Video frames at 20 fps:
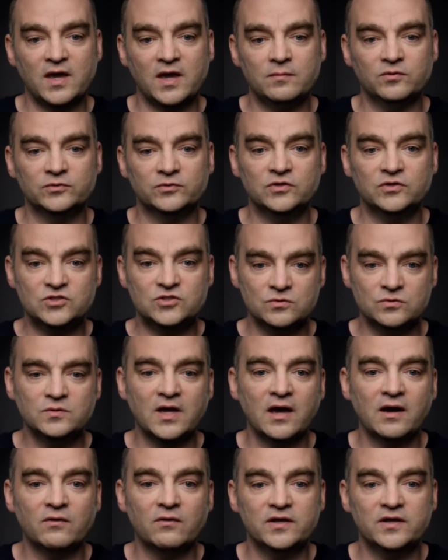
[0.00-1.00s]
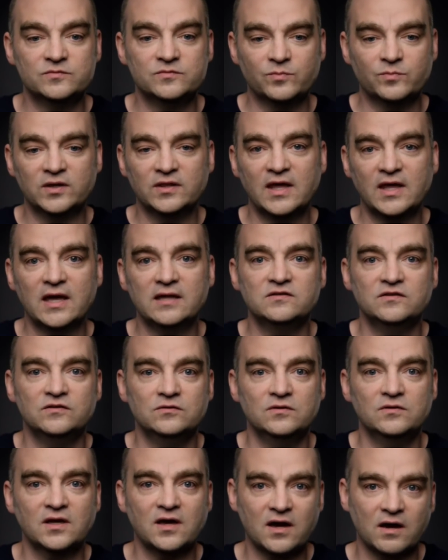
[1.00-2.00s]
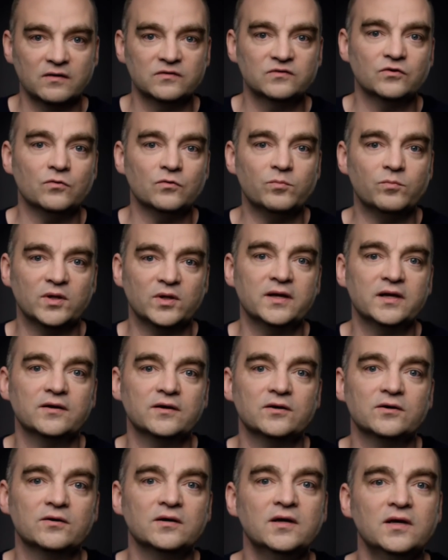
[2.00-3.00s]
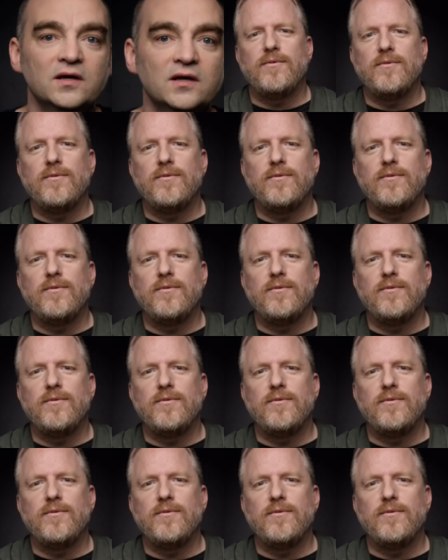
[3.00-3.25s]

what we're able to do now is bring that to the console player.